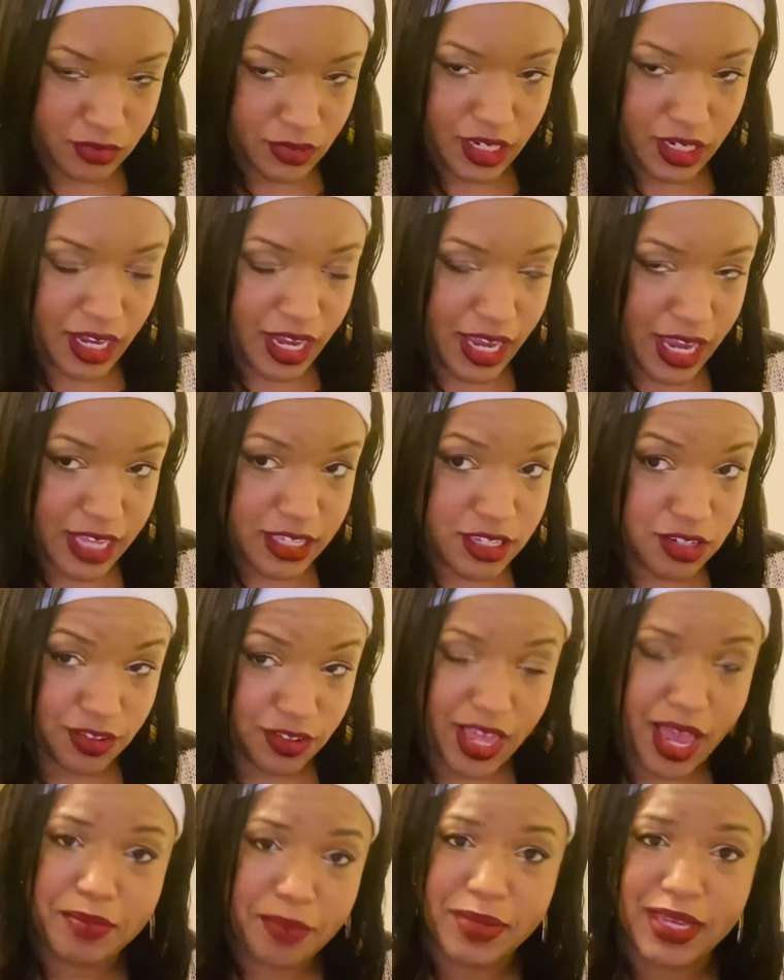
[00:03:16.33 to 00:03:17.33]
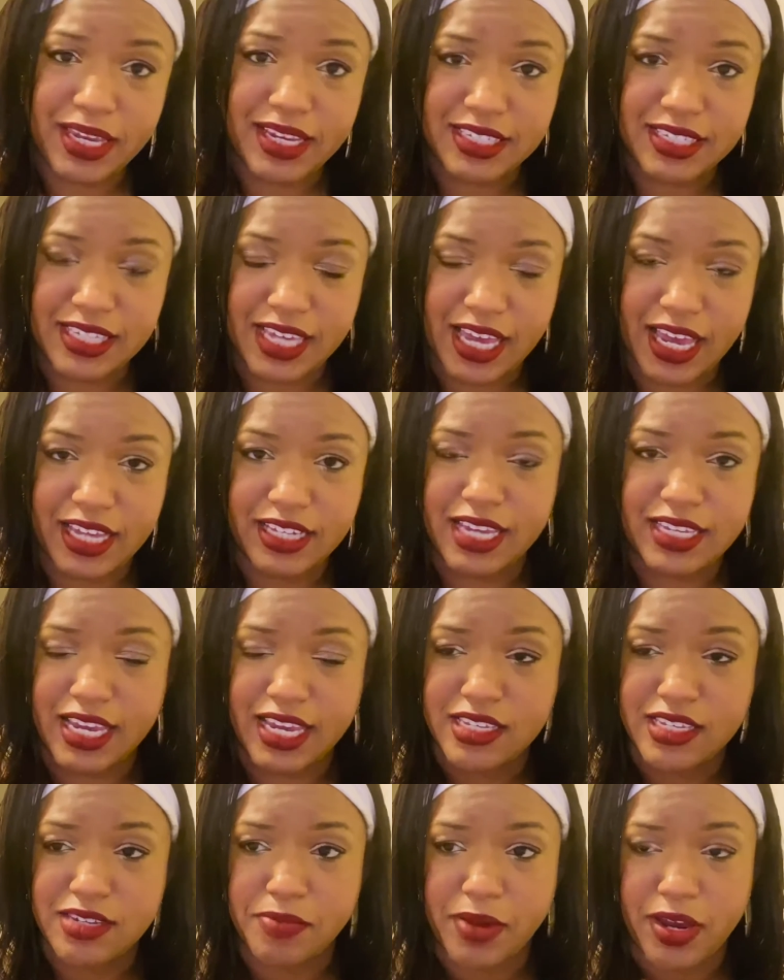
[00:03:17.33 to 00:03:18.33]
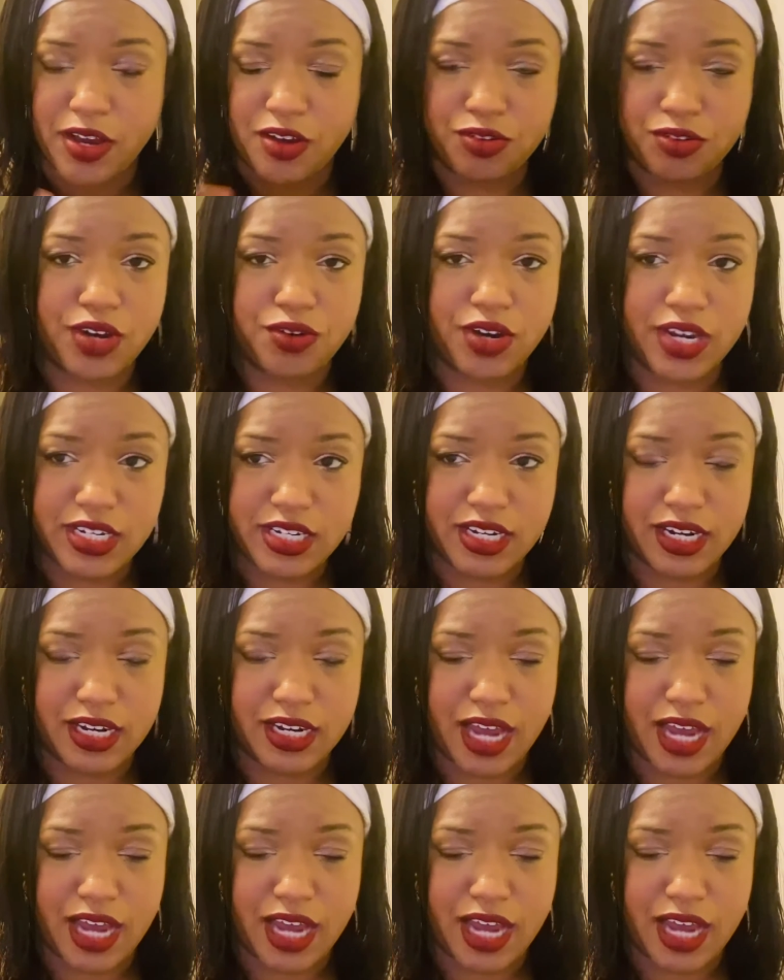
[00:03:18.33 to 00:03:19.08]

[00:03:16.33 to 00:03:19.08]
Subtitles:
And so that being said, to answer my own question,